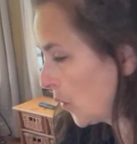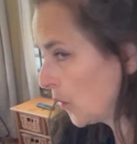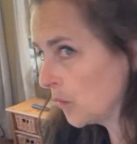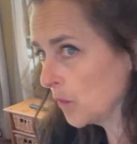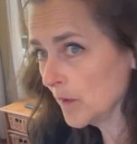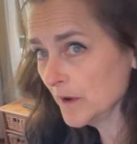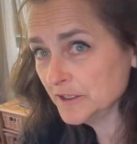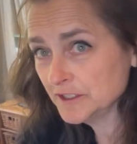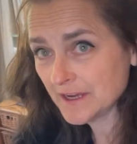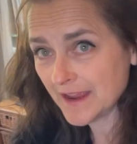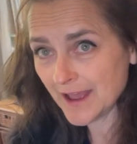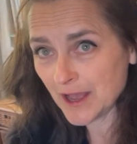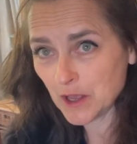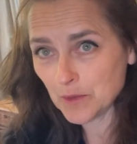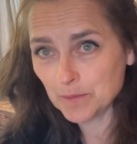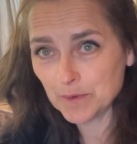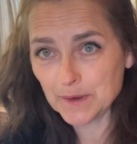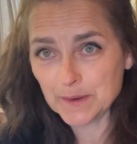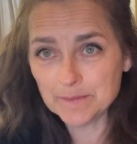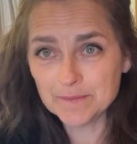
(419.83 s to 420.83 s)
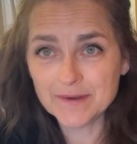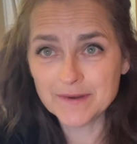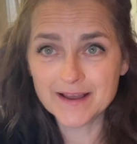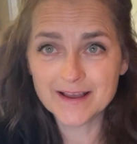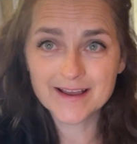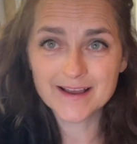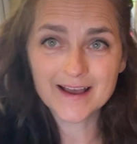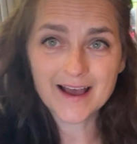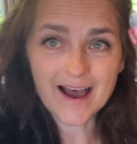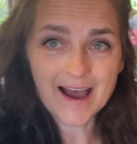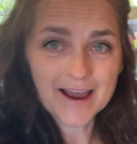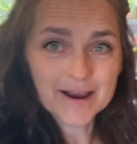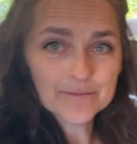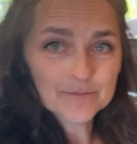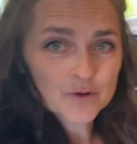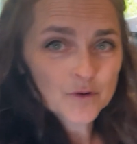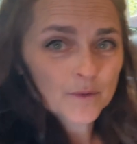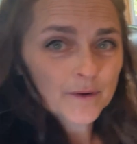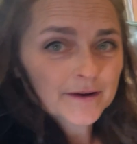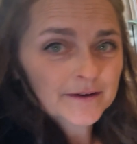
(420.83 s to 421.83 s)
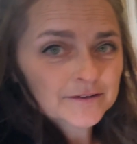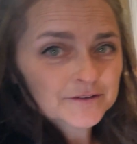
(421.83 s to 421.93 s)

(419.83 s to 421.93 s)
which album I'm going